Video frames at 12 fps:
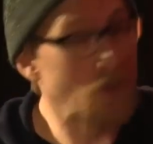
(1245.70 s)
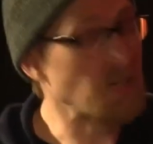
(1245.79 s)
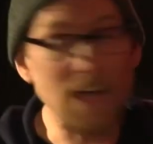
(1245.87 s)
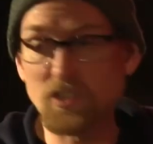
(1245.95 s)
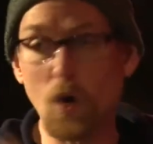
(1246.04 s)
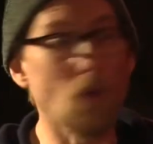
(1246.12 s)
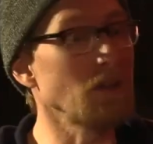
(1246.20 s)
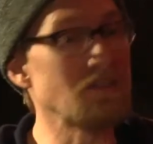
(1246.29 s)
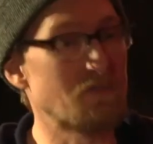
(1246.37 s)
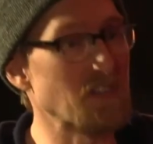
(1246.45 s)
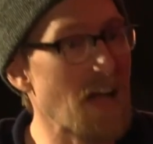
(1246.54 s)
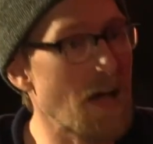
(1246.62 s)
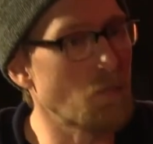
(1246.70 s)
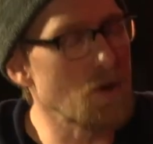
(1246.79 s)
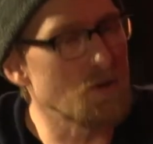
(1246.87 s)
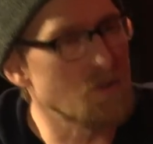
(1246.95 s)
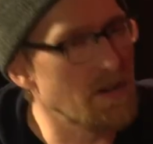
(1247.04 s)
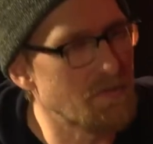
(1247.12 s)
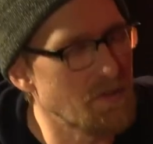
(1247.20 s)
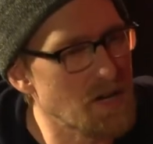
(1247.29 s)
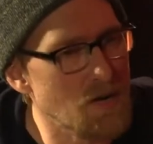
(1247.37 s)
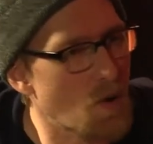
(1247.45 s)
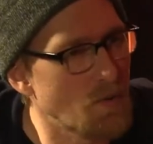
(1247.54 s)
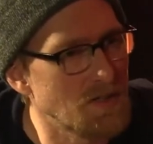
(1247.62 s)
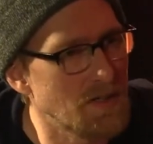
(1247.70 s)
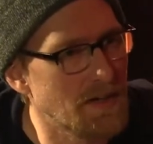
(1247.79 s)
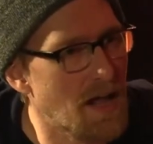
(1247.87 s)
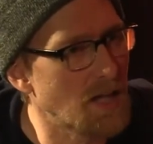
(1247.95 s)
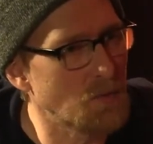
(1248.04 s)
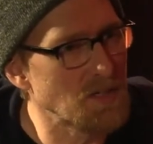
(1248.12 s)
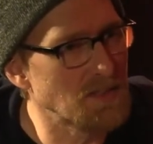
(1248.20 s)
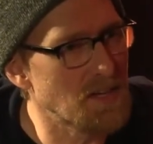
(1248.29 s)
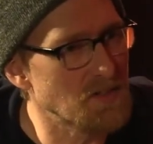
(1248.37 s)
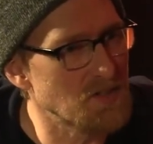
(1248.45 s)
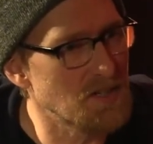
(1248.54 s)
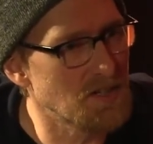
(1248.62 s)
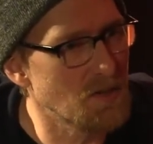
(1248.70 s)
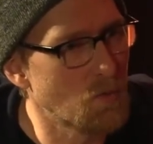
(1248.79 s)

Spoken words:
Which I totally forgot. We were trying to figure out what we did on Halloween last year.